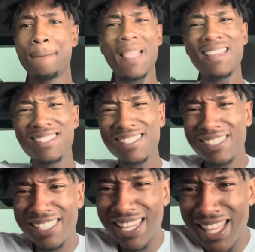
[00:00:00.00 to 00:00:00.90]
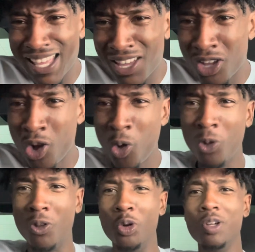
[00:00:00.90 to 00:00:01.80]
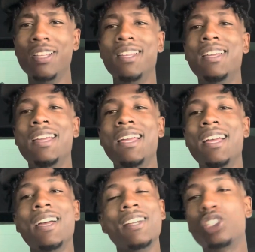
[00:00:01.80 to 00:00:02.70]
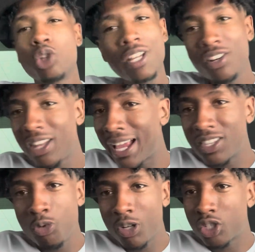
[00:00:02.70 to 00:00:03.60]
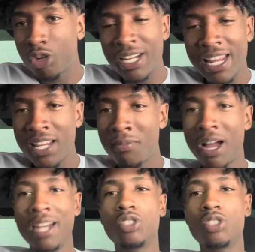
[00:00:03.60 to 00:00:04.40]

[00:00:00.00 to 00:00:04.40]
And just chill. Treat her like you would treat anybody.